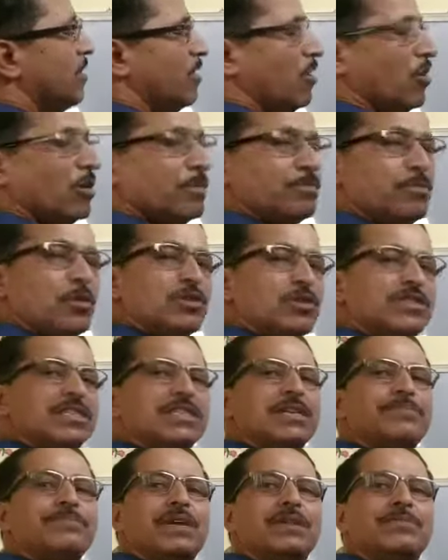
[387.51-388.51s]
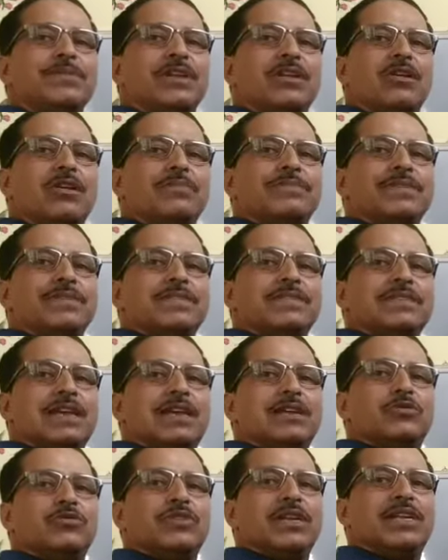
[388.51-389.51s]
or positive terminal of this
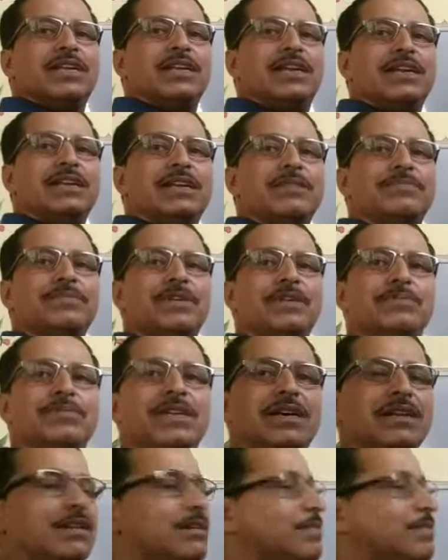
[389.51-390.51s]
cell to the negative terminal,